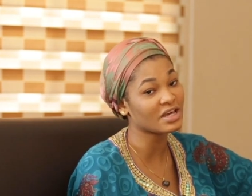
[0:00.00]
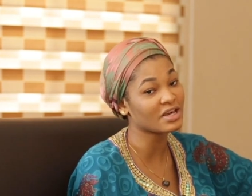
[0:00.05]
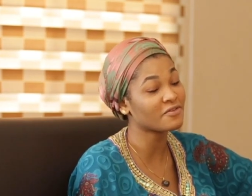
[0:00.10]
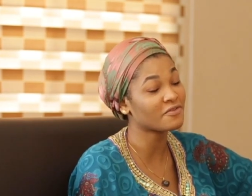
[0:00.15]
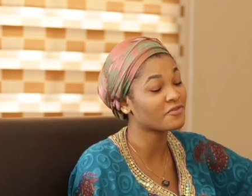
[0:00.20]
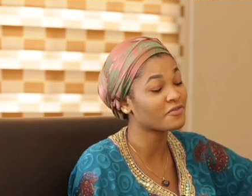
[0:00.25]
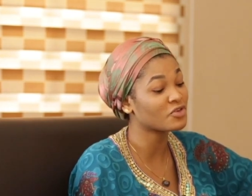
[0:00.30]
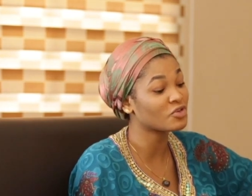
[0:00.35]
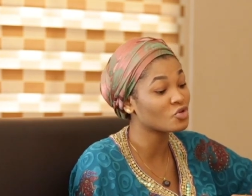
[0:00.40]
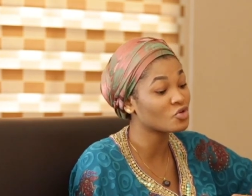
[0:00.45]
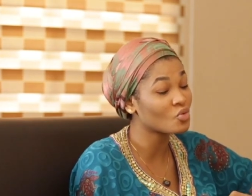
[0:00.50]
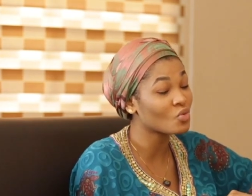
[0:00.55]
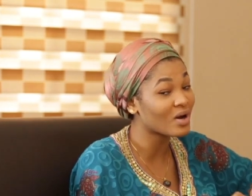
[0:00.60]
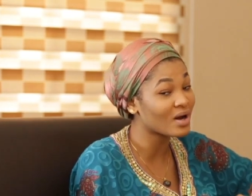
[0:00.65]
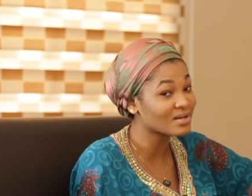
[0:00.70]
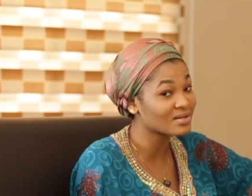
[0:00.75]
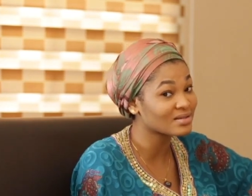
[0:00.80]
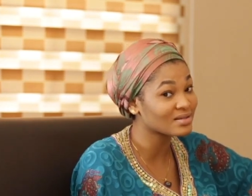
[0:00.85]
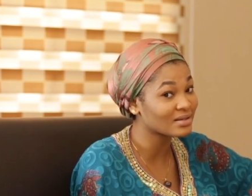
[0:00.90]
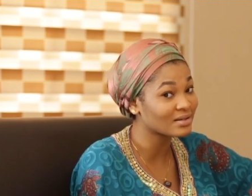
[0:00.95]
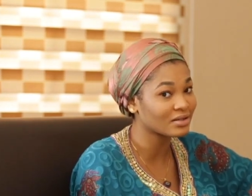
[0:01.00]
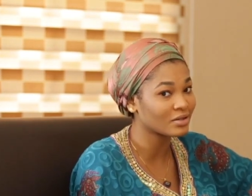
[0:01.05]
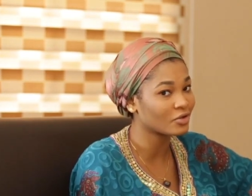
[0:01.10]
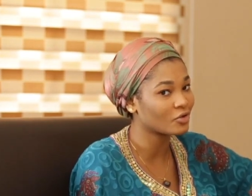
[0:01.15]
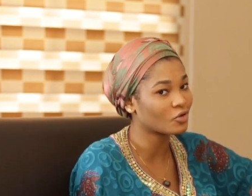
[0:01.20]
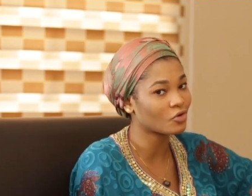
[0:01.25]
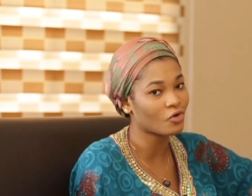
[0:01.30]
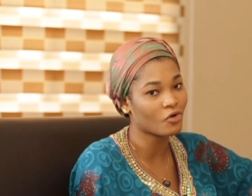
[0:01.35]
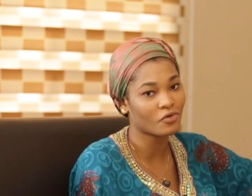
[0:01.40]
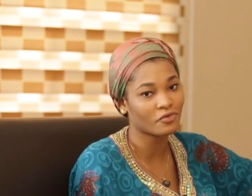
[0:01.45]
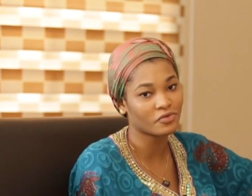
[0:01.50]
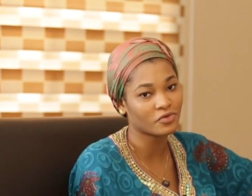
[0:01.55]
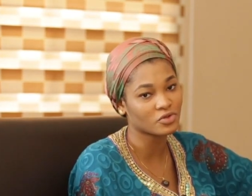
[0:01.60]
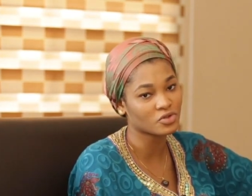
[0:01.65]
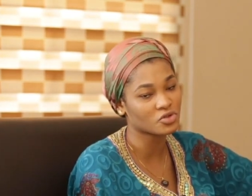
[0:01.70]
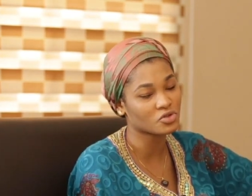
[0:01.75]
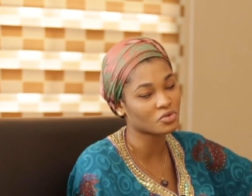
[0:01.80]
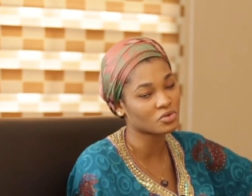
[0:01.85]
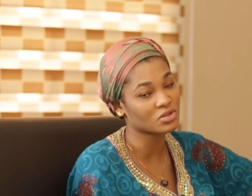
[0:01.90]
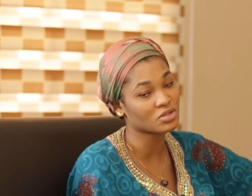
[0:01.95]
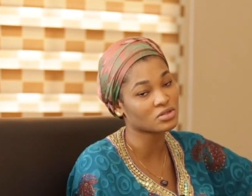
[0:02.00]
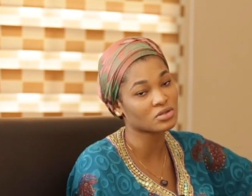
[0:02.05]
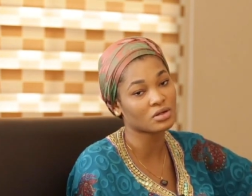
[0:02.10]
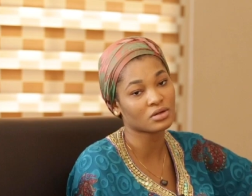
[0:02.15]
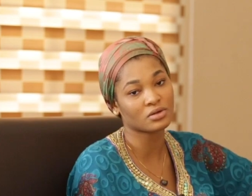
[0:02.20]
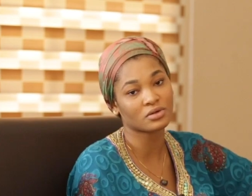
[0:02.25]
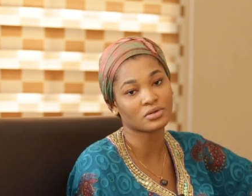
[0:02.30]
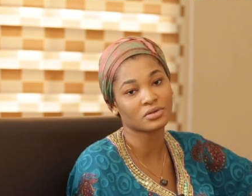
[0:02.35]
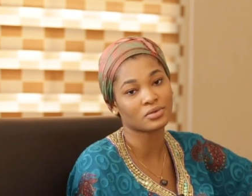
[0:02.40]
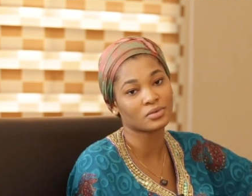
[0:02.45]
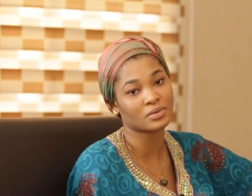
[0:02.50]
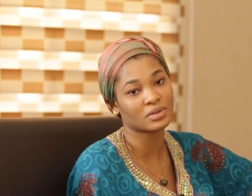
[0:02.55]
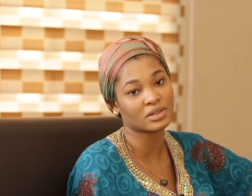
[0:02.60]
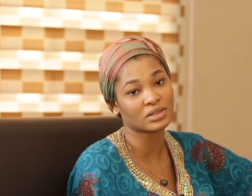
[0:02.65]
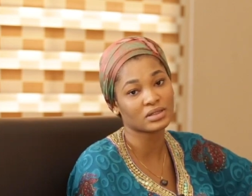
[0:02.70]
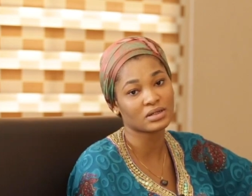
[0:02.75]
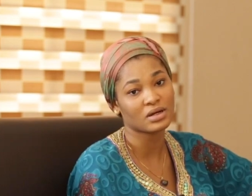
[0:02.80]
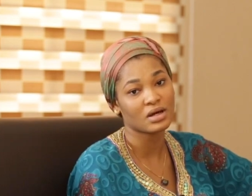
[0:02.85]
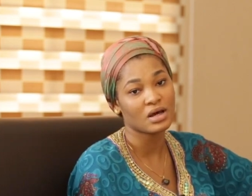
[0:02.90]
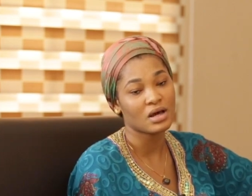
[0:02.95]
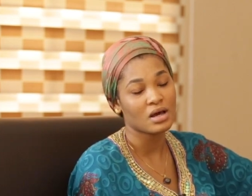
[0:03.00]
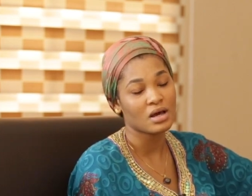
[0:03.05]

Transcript: if you are still in your comfort zone. It's not going to work.